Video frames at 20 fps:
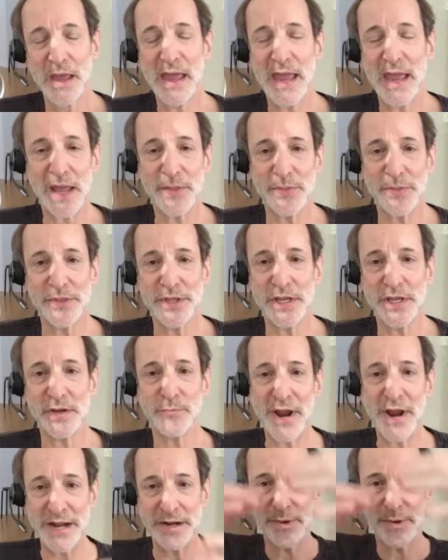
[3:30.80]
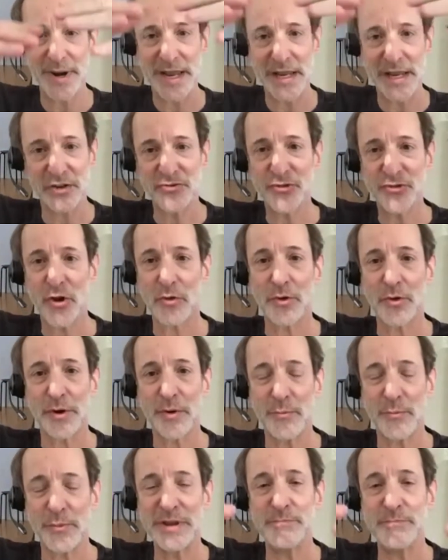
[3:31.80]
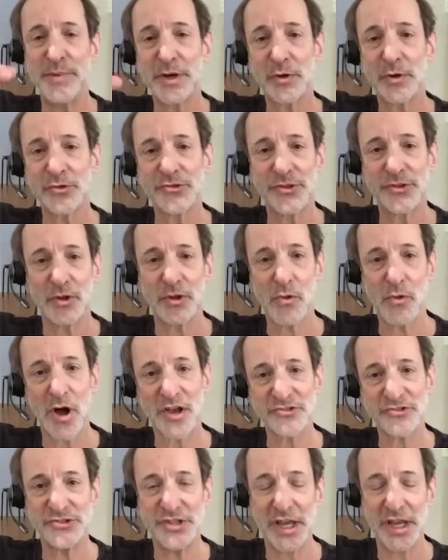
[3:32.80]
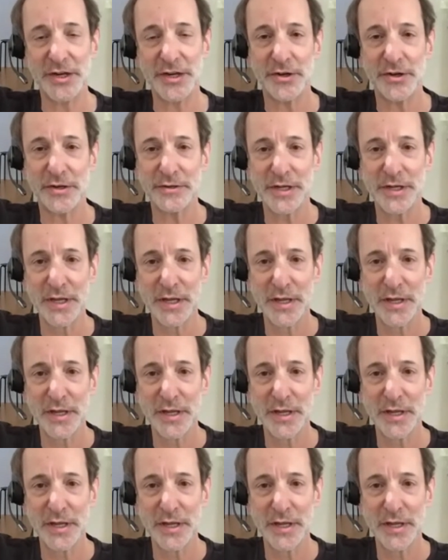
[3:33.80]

And the RAID array controller rebuilds the lost data